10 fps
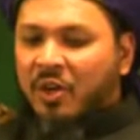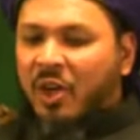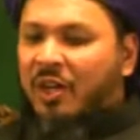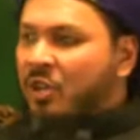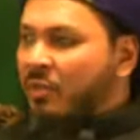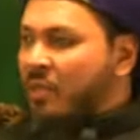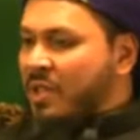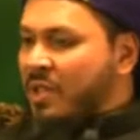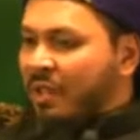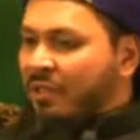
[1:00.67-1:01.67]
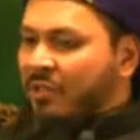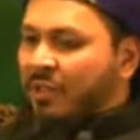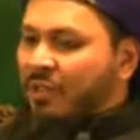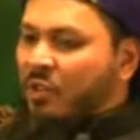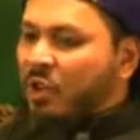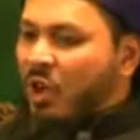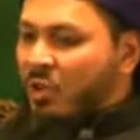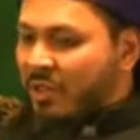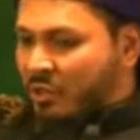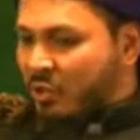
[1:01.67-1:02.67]
knowledge of yourself, you have to
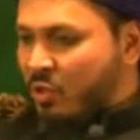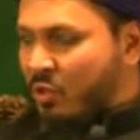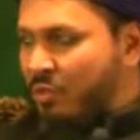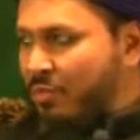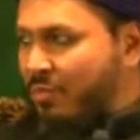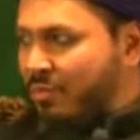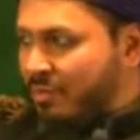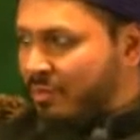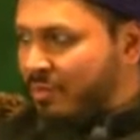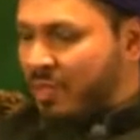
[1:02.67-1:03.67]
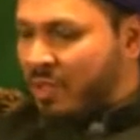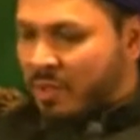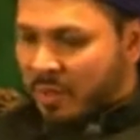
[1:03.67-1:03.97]
know this too. The